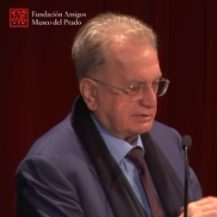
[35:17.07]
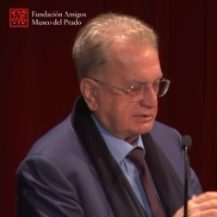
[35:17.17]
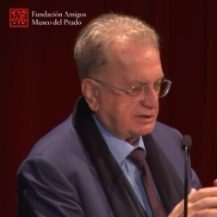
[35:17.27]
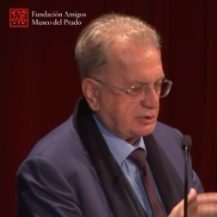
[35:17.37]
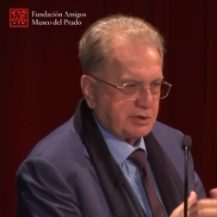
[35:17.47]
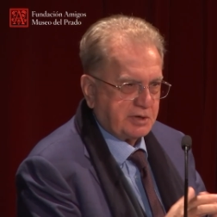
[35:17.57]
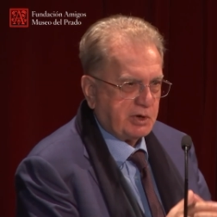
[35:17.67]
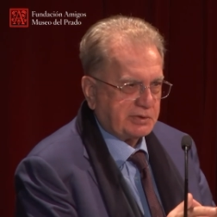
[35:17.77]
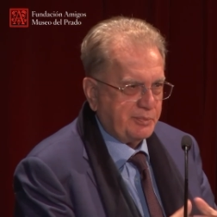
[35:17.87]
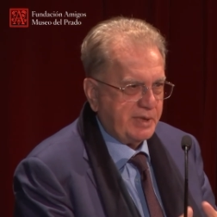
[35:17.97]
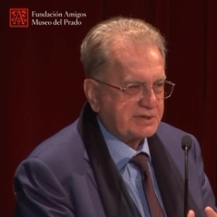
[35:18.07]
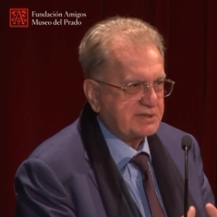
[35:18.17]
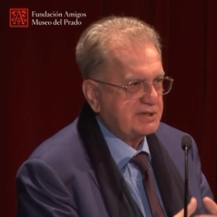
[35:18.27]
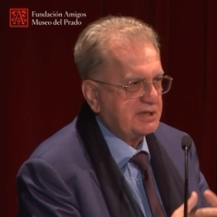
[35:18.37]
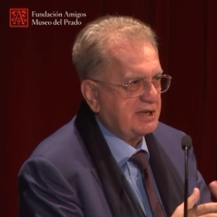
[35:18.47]
story about
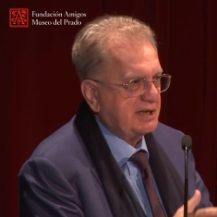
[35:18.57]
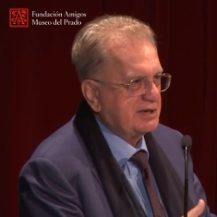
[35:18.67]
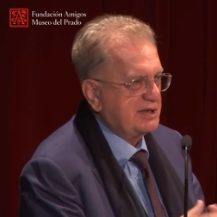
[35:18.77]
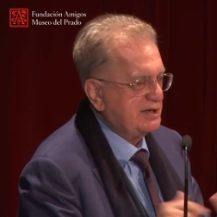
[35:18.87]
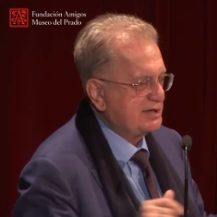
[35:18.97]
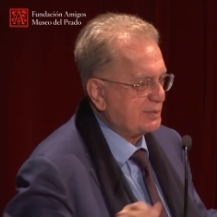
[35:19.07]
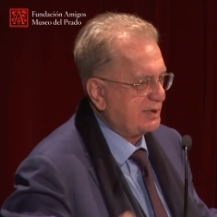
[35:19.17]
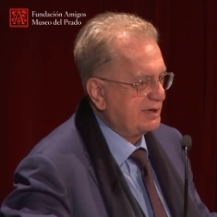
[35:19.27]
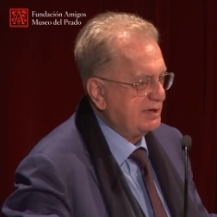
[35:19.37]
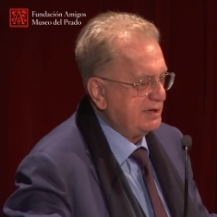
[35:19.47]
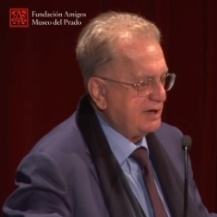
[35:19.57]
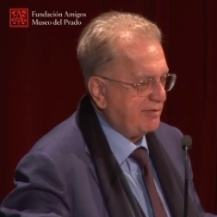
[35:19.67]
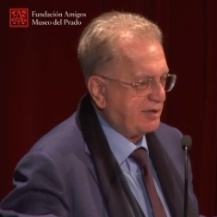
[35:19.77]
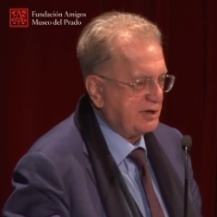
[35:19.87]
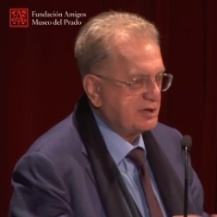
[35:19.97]
mercy, and he is, well,
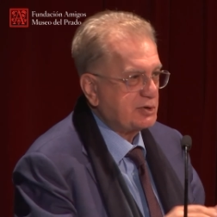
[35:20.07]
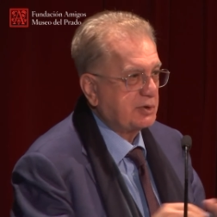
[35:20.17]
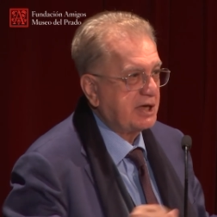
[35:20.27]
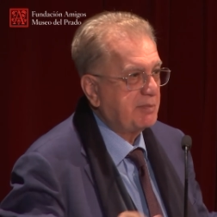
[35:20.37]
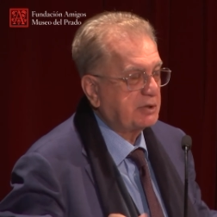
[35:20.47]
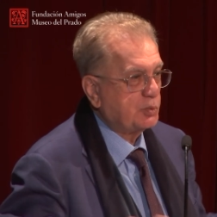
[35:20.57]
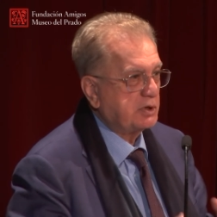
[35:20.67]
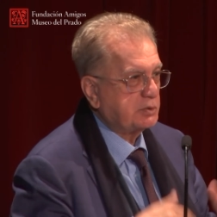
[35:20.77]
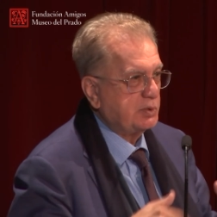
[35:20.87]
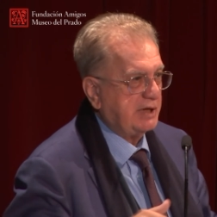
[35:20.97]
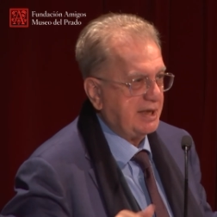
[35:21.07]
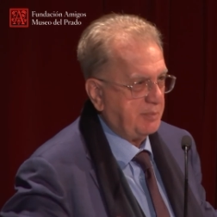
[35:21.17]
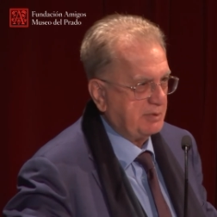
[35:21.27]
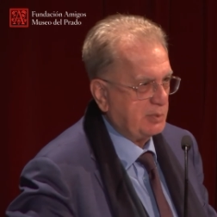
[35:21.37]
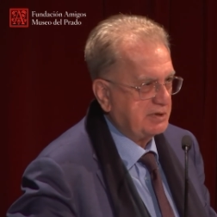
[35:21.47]
everything is okay, but what will
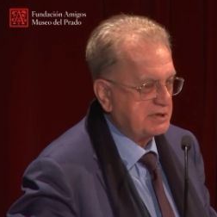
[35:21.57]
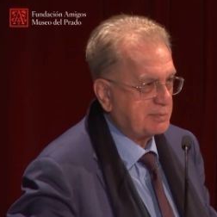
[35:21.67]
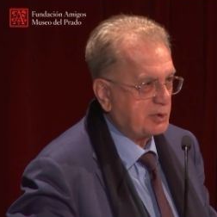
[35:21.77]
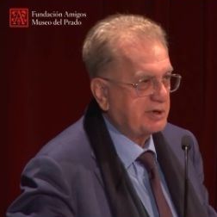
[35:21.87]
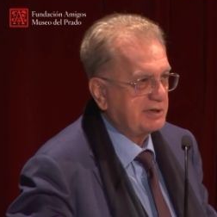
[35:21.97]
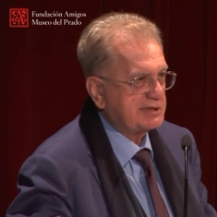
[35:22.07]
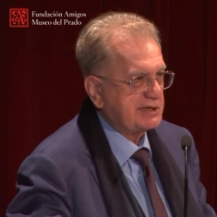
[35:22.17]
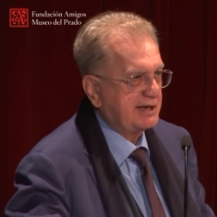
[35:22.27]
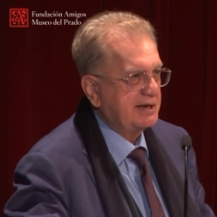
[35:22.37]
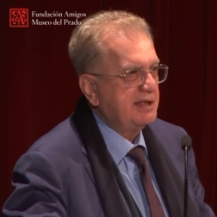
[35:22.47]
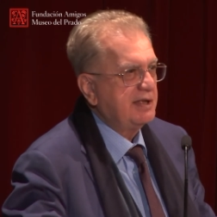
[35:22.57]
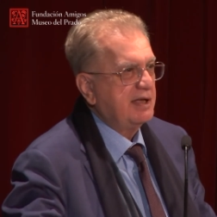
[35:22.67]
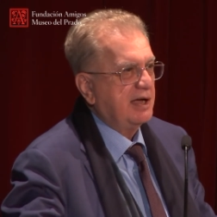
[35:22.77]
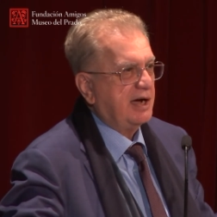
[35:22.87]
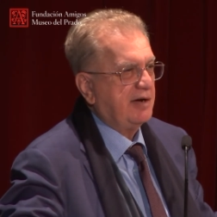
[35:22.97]
happen when this prodigal son,
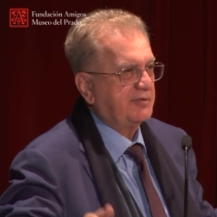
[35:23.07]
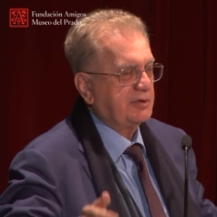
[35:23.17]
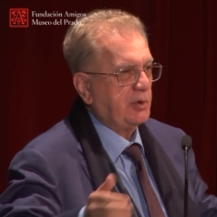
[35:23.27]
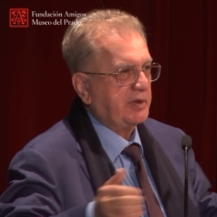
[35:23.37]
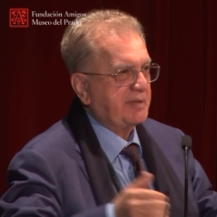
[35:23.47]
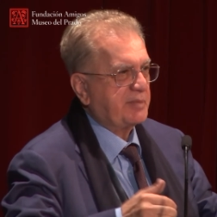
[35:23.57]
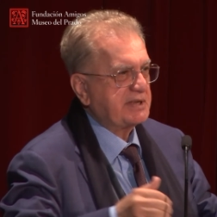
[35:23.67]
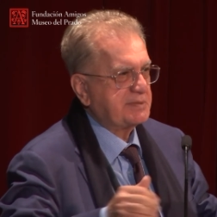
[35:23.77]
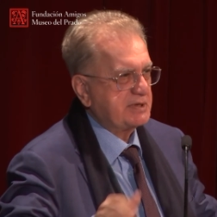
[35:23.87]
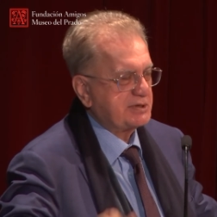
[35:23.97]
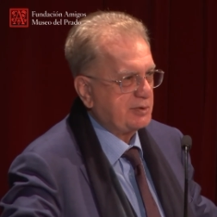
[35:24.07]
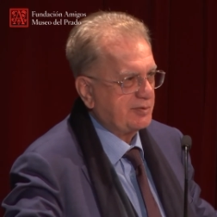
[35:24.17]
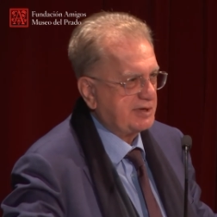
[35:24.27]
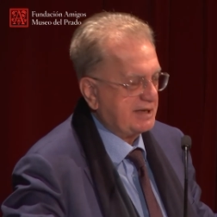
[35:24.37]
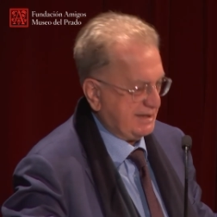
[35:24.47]
after all the embarrassments of
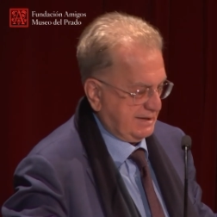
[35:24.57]
the